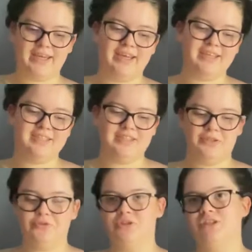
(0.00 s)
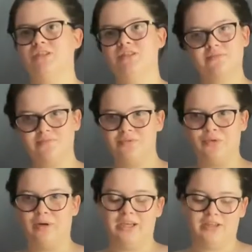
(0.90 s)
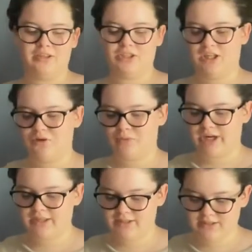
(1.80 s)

and to use just the regular jello brand.